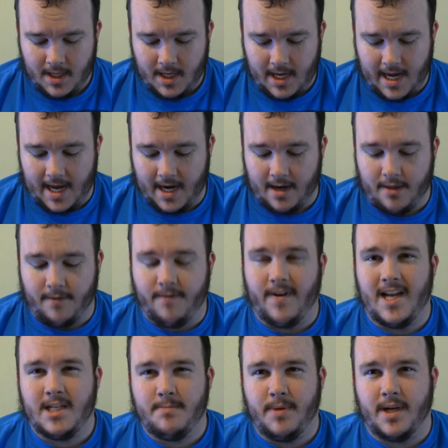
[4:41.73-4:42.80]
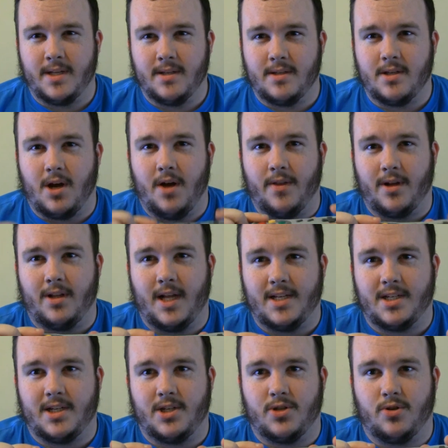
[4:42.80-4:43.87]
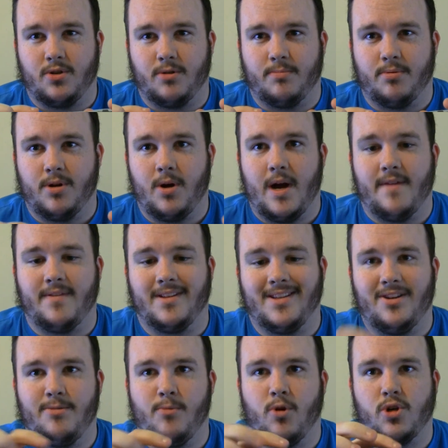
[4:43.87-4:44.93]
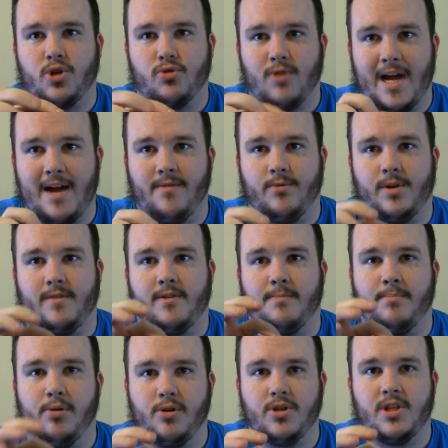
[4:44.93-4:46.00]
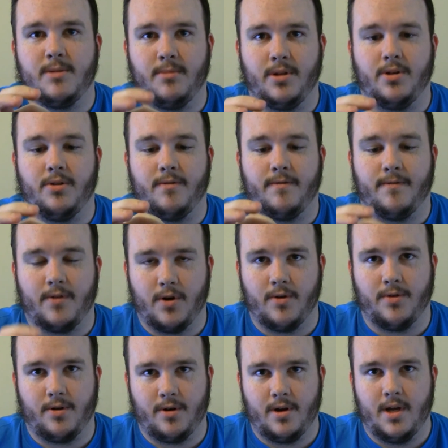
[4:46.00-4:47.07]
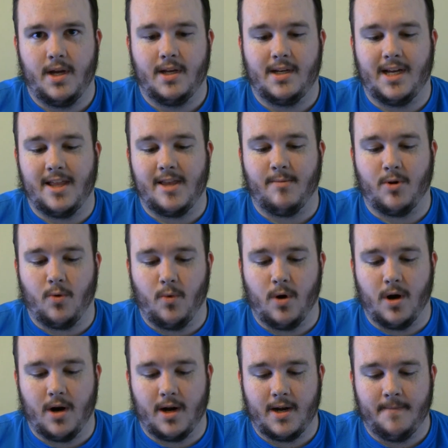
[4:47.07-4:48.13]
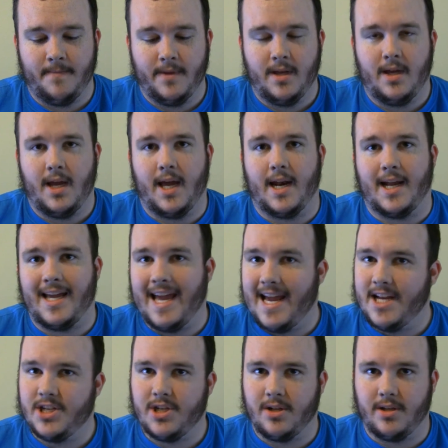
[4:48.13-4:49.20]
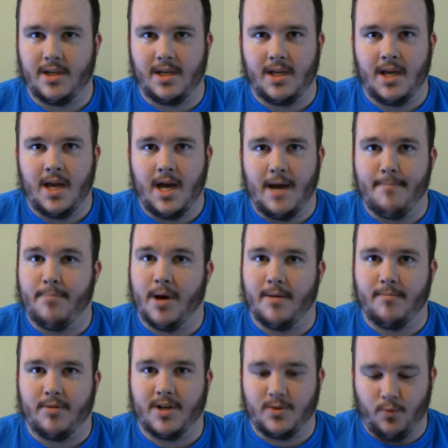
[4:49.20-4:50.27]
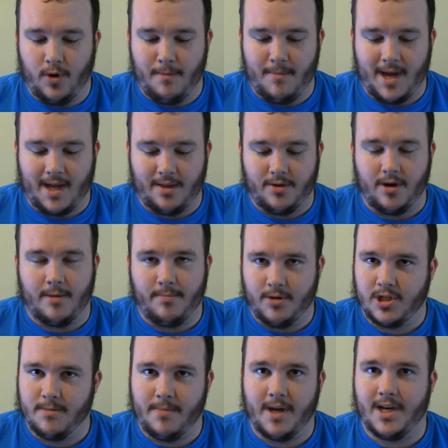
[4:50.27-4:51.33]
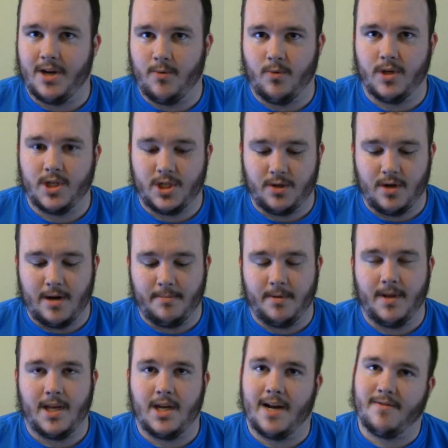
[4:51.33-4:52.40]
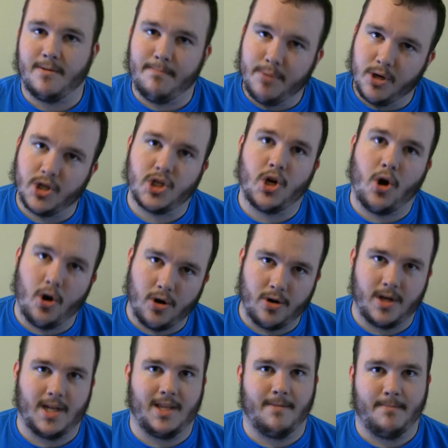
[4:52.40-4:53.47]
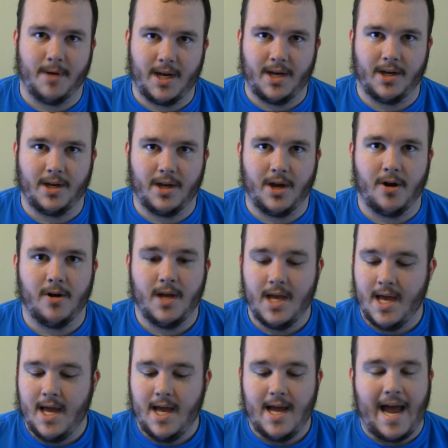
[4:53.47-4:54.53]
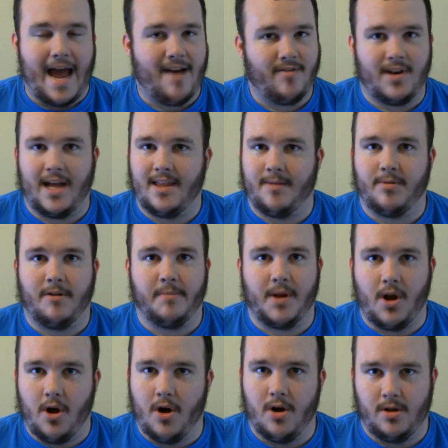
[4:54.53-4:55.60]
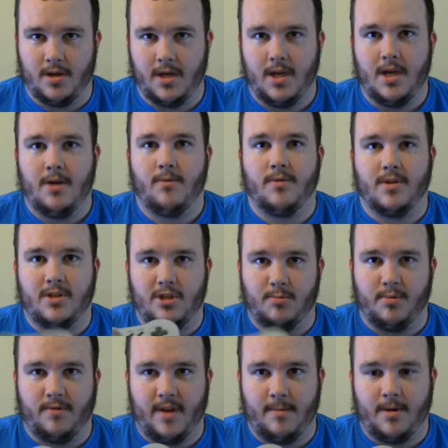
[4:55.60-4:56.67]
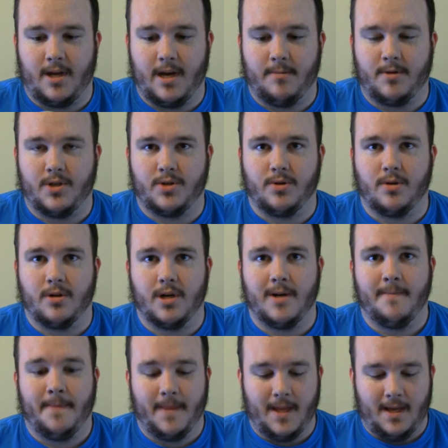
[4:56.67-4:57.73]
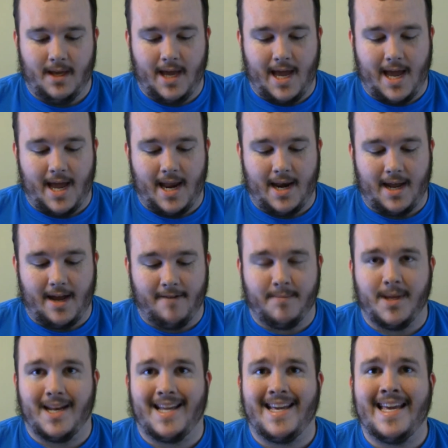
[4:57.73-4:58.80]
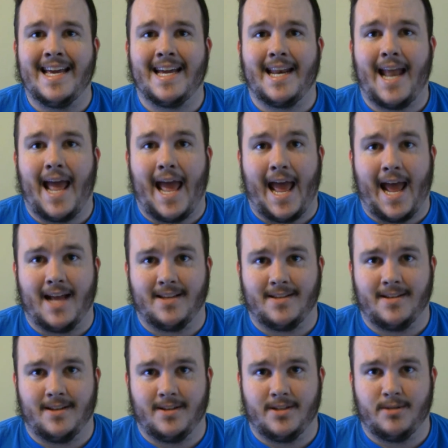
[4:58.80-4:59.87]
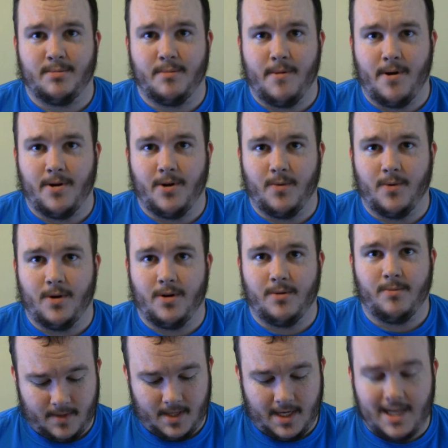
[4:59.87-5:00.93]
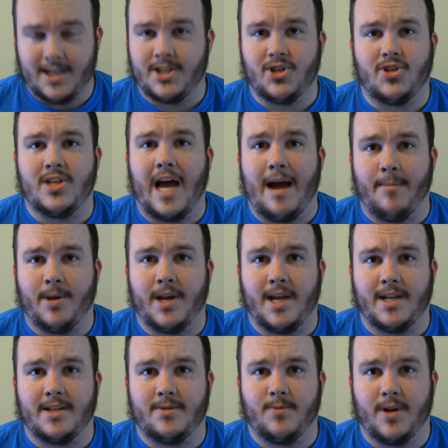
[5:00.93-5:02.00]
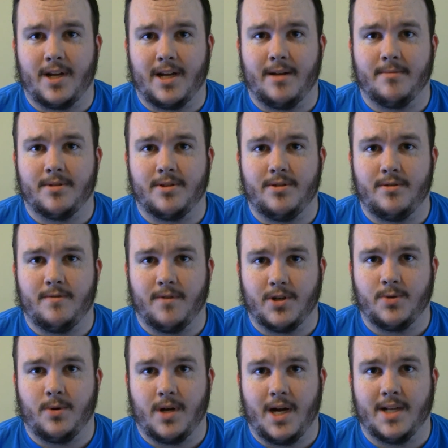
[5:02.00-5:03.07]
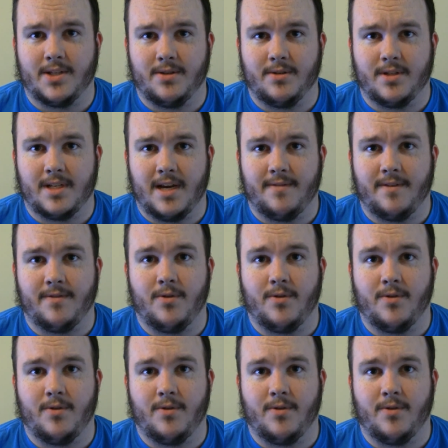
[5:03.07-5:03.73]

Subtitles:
And the face buttons on the Classic Controller Pro have a little more travel. You have to push them a little further to get them to work, and occasionally a button press wouldn't make it through. I'd push a button and it wouldn't show up, and you'd have to push harder to get the button to go. Haven't had that problem at all with a Super Famicom controller. and I've been kicking ass on Super Mario World. It just dominates when it comes to Virtual Console stuff. Of